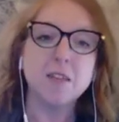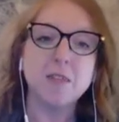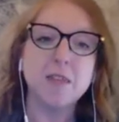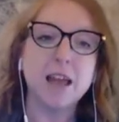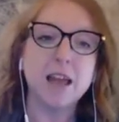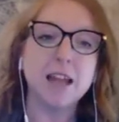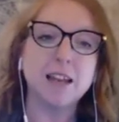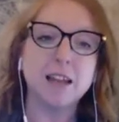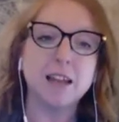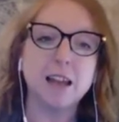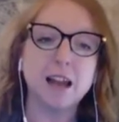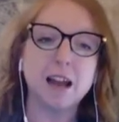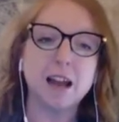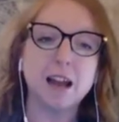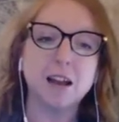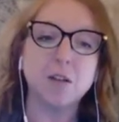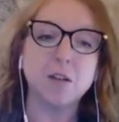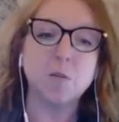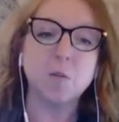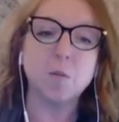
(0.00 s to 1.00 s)
Then
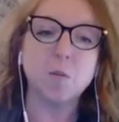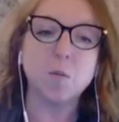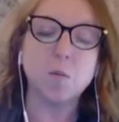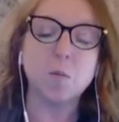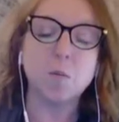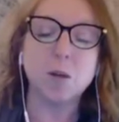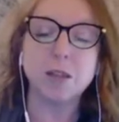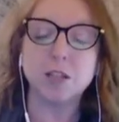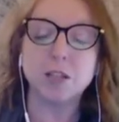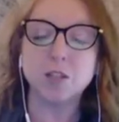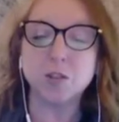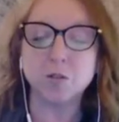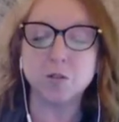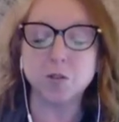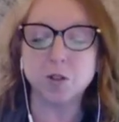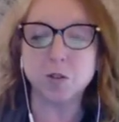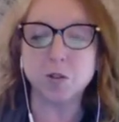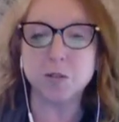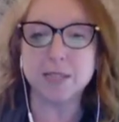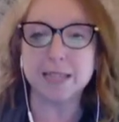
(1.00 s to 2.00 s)
when the
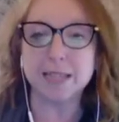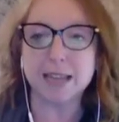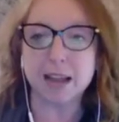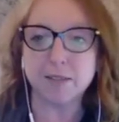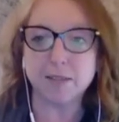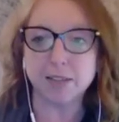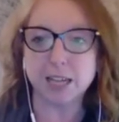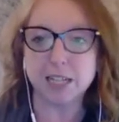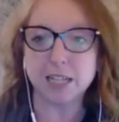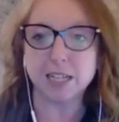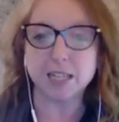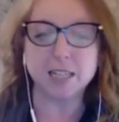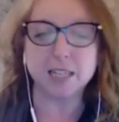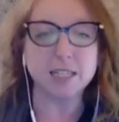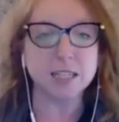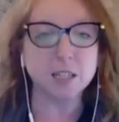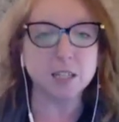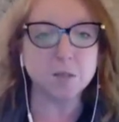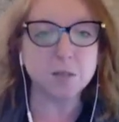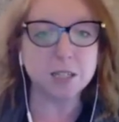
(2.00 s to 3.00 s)
student goes to navigate to the
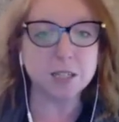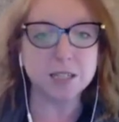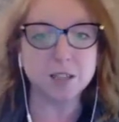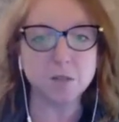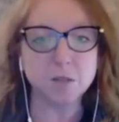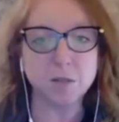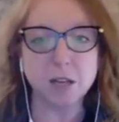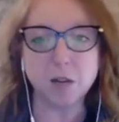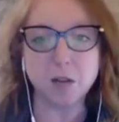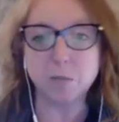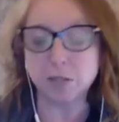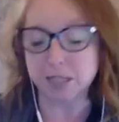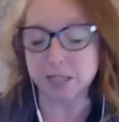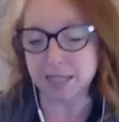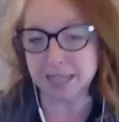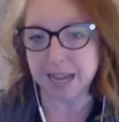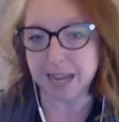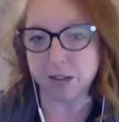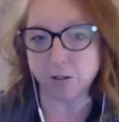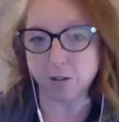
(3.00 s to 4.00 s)
syllabus, they'll be able to
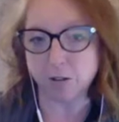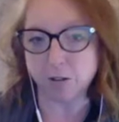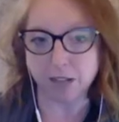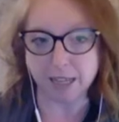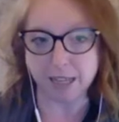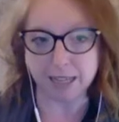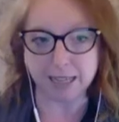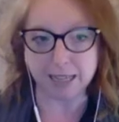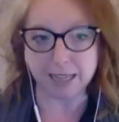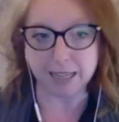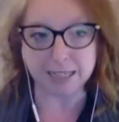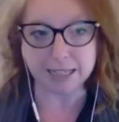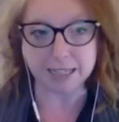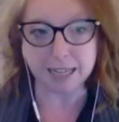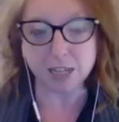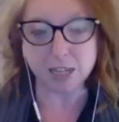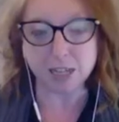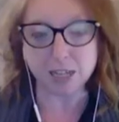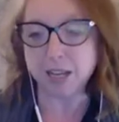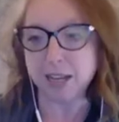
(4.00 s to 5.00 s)
download it in this
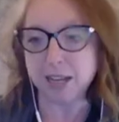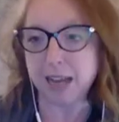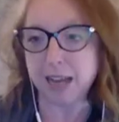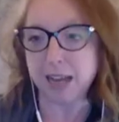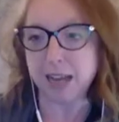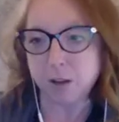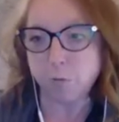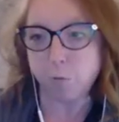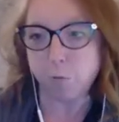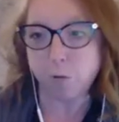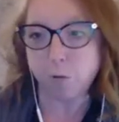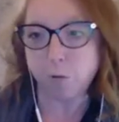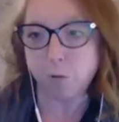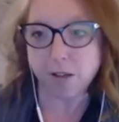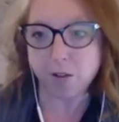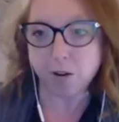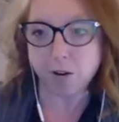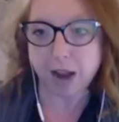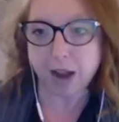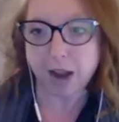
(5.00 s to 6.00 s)
section. One
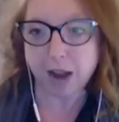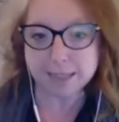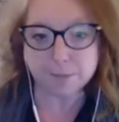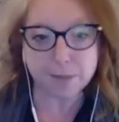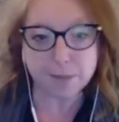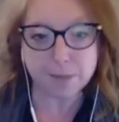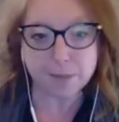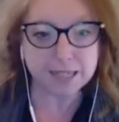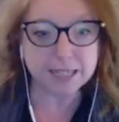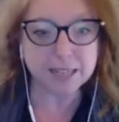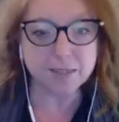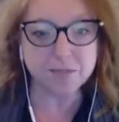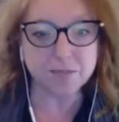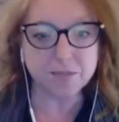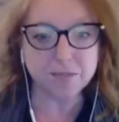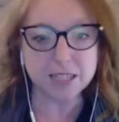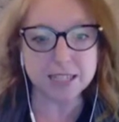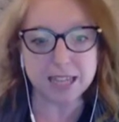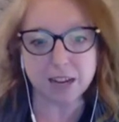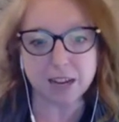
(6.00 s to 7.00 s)
other aspect of
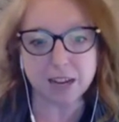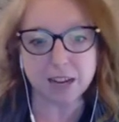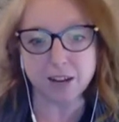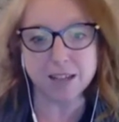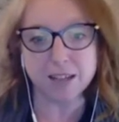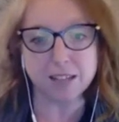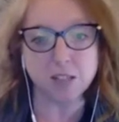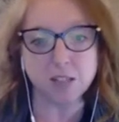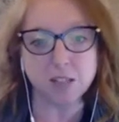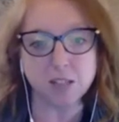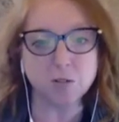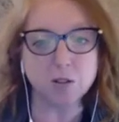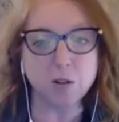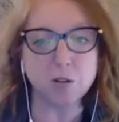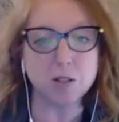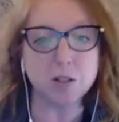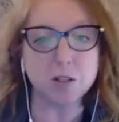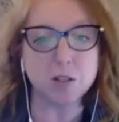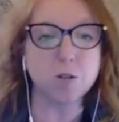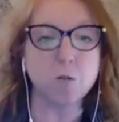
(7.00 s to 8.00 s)
this area, you'll
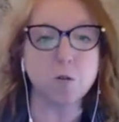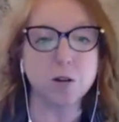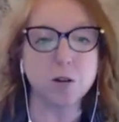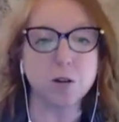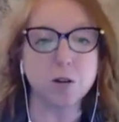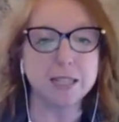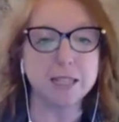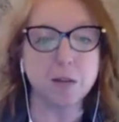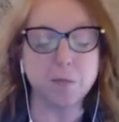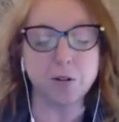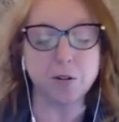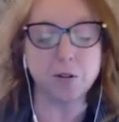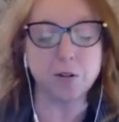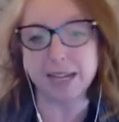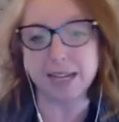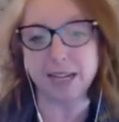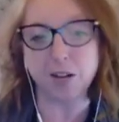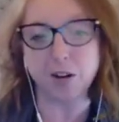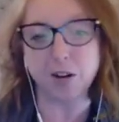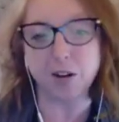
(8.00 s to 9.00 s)
notice course summary
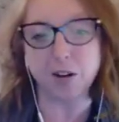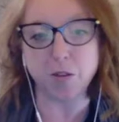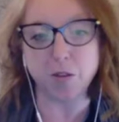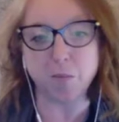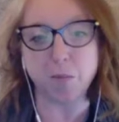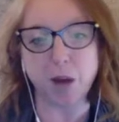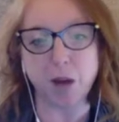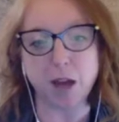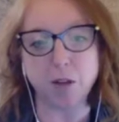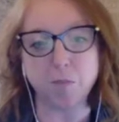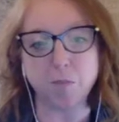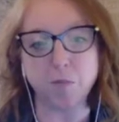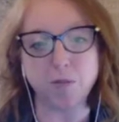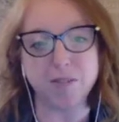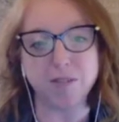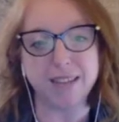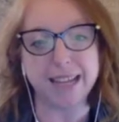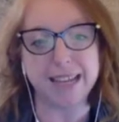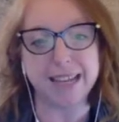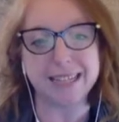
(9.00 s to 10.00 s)
here at the bottom
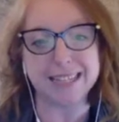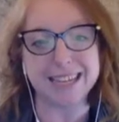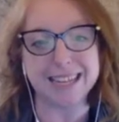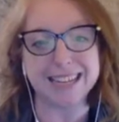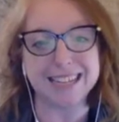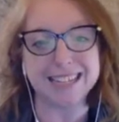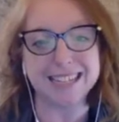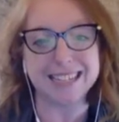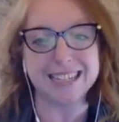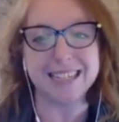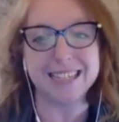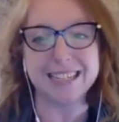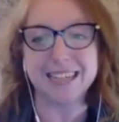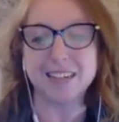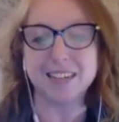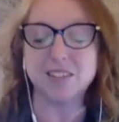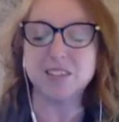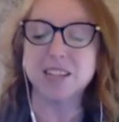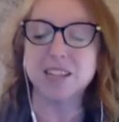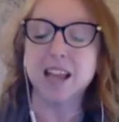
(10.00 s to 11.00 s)
with date and
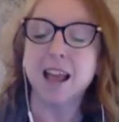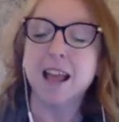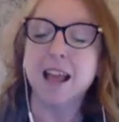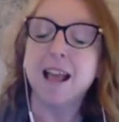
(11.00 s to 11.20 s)
details.